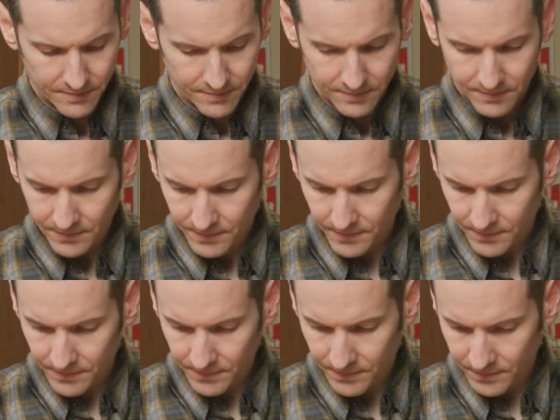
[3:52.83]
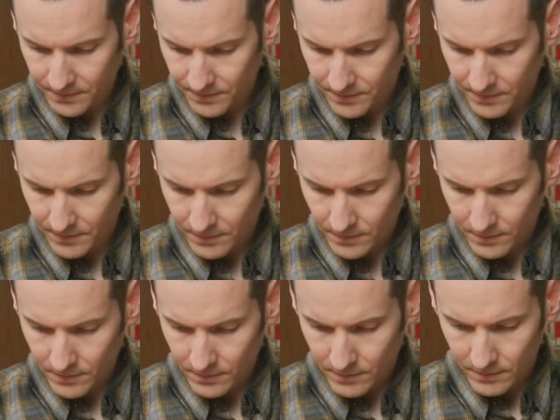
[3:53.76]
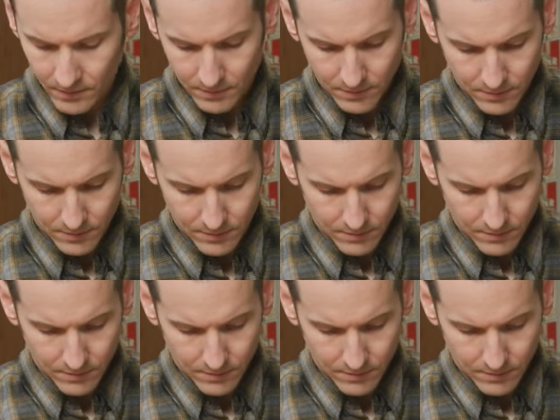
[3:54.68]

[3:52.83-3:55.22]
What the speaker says: Nobody speaks.